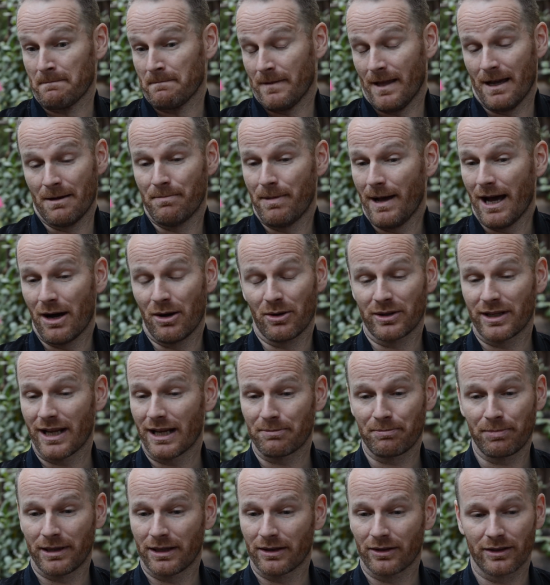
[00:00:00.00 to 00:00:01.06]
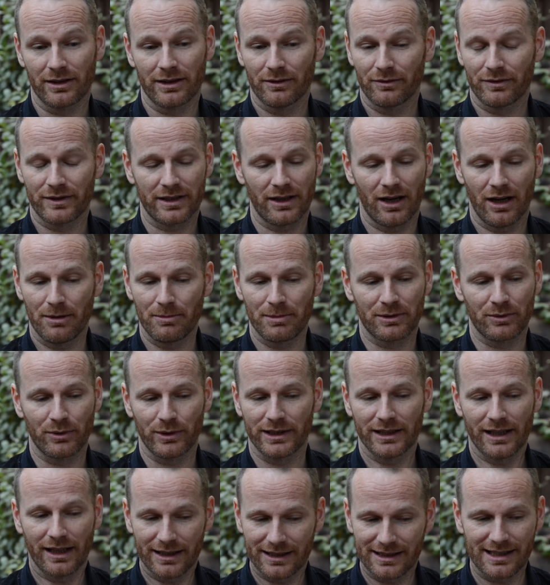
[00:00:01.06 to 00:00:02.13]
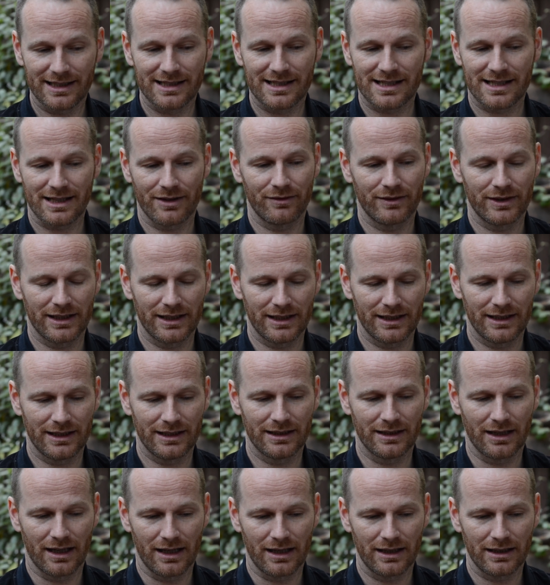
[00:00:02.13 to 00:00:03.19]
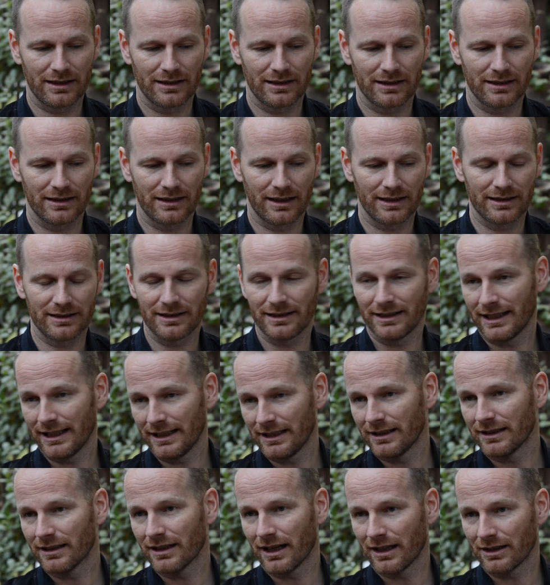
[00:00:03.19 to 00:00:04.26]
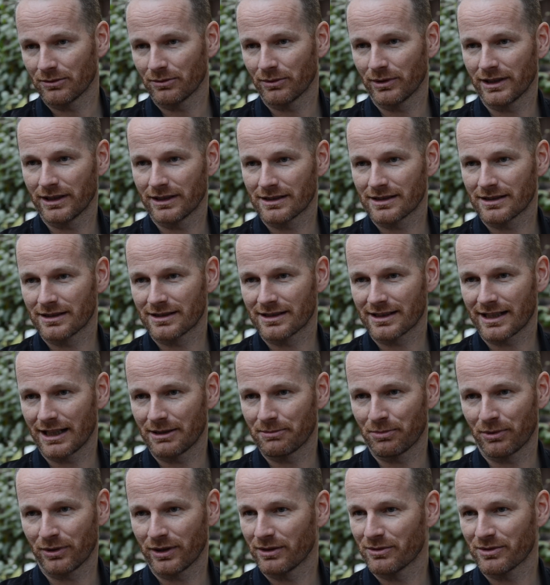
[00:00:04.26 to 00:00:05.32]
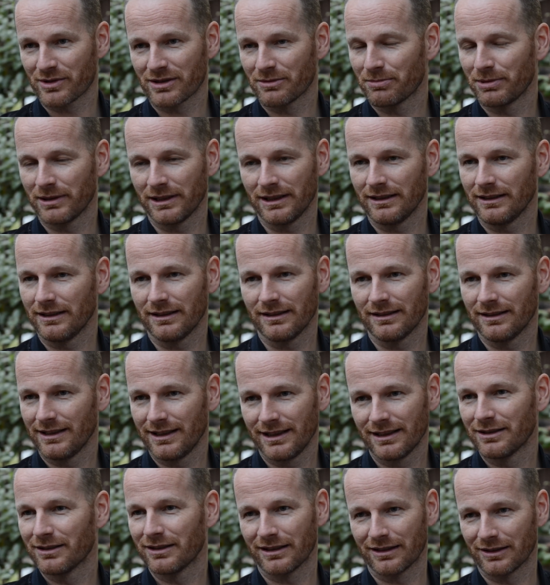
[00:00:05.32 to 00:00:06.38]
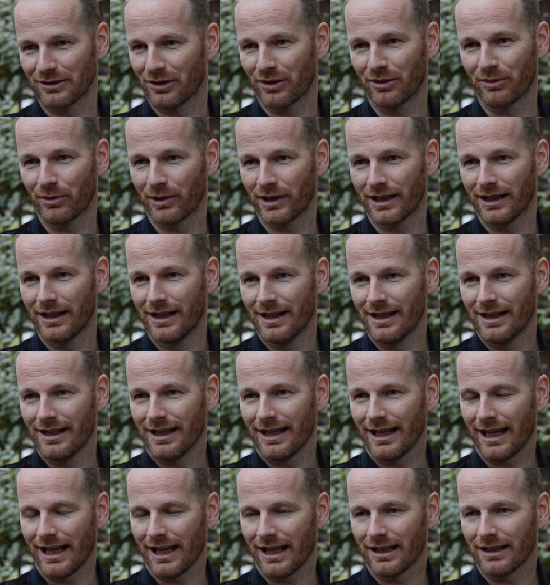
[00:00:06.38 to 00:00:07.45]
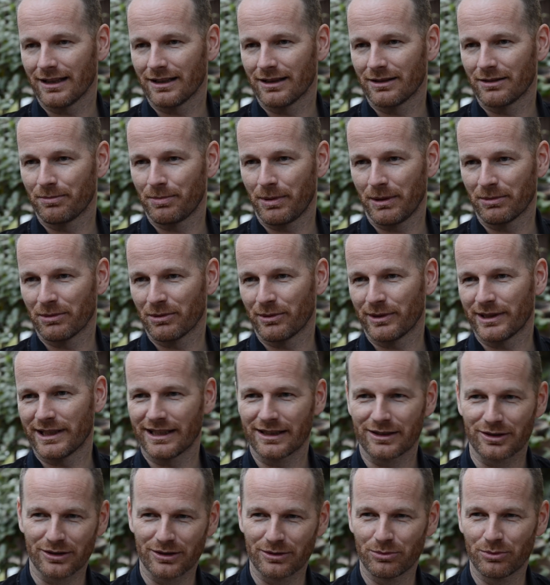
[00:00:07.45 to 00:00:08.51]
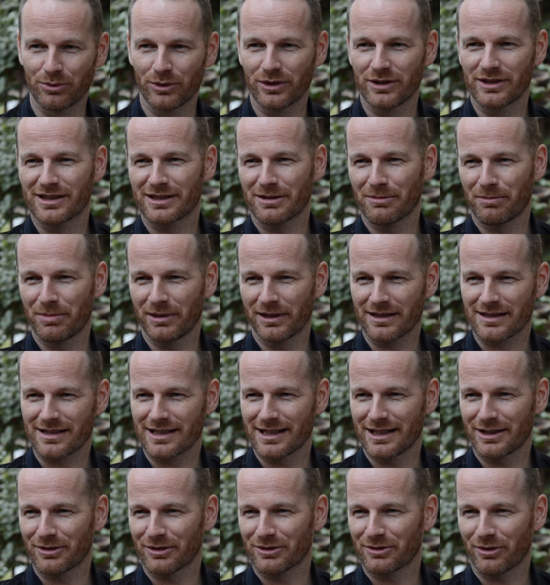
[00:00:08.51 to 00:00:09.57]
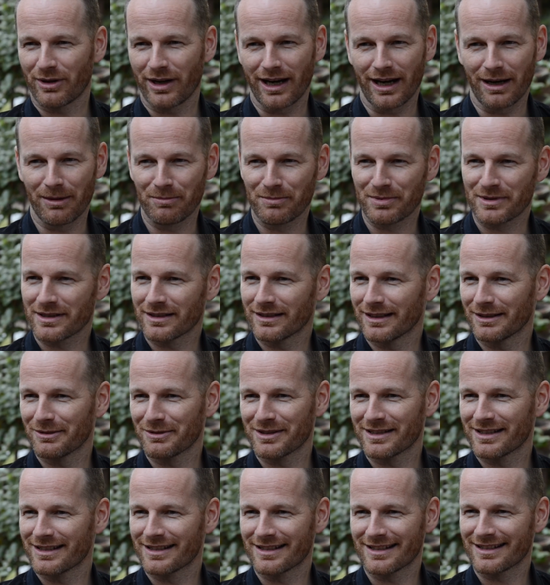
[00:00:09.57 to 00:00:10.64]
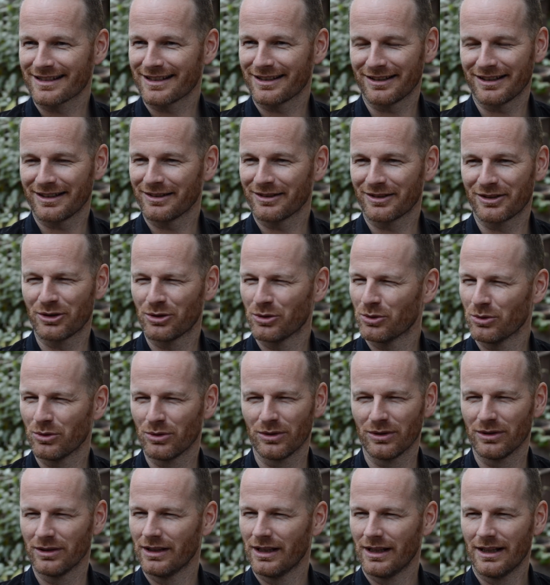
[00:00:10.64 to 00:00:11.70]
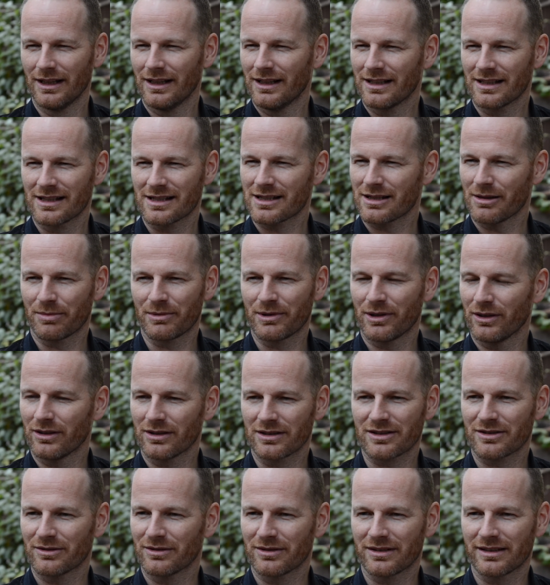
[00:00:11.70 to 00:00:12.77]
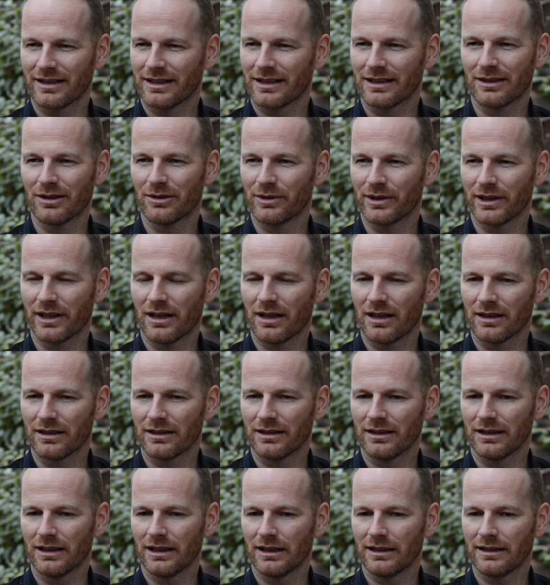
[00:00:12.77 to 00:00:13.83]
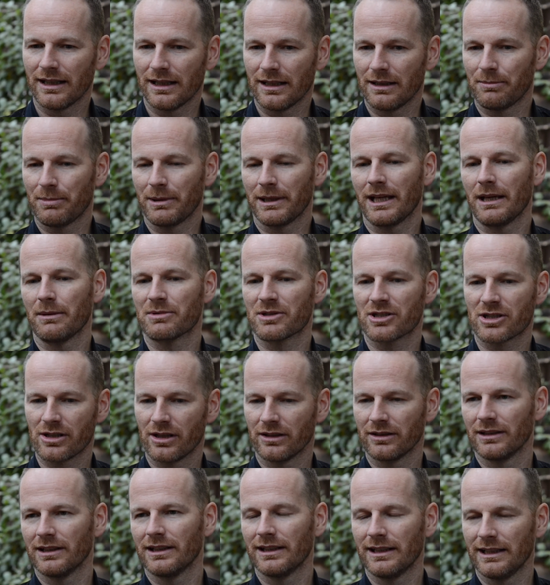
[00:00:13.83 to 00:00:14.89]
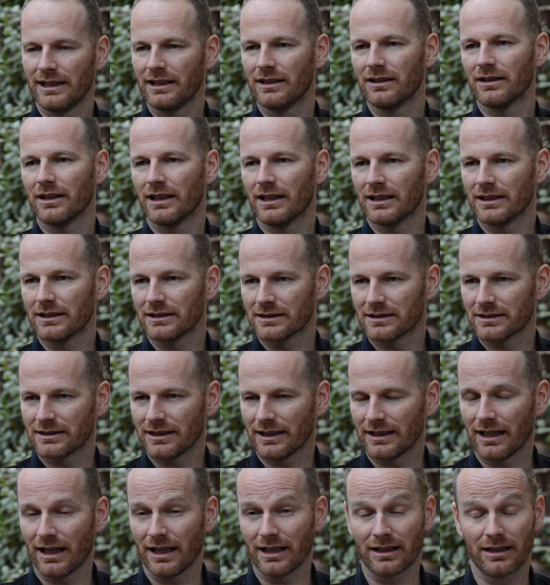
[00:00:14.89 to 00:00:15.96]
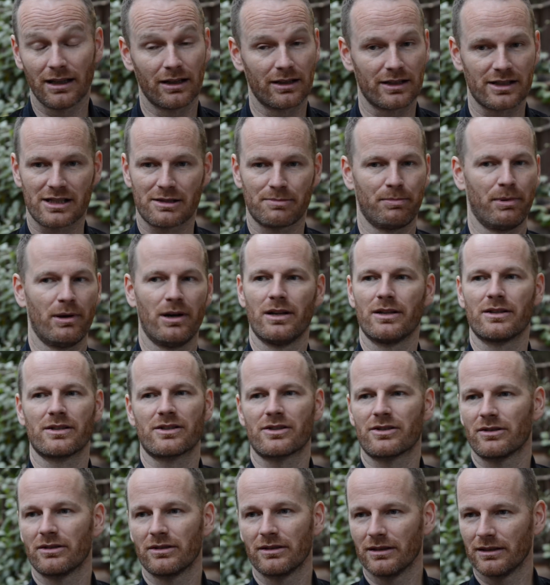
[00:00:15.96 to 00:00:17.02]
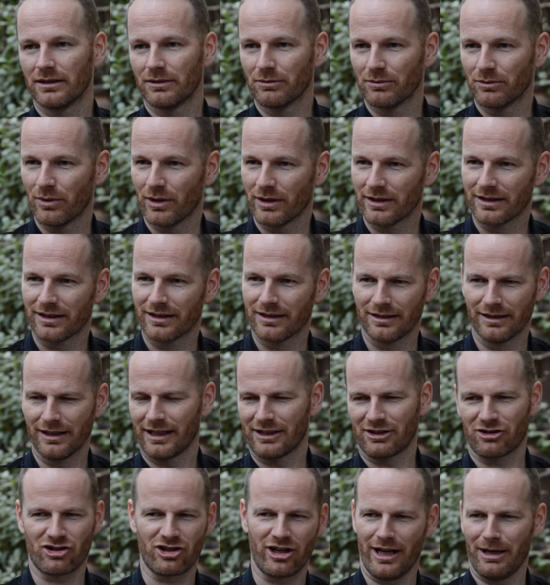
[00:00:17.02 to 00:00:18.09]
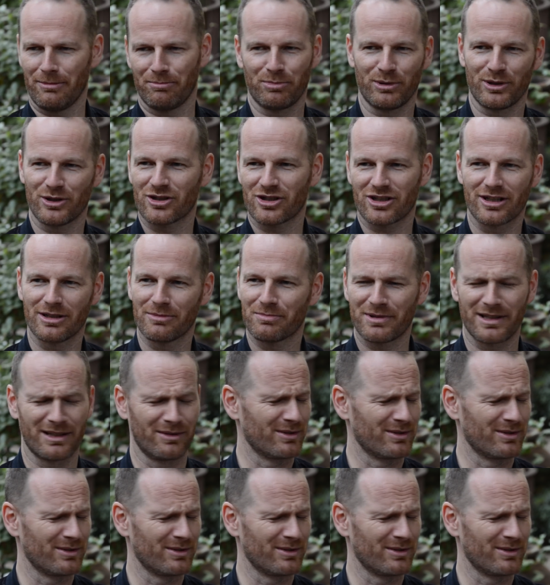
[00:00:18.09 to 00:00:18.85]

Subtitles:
About that period of time between 1979 and 1989 when skateboarding was completely illegal in Norway. And the people went into the woods and built secret ramps, and there was this kind of cool subcultural thing going on. And then it became suddenly legalized, and I got a sponsor and won like championships.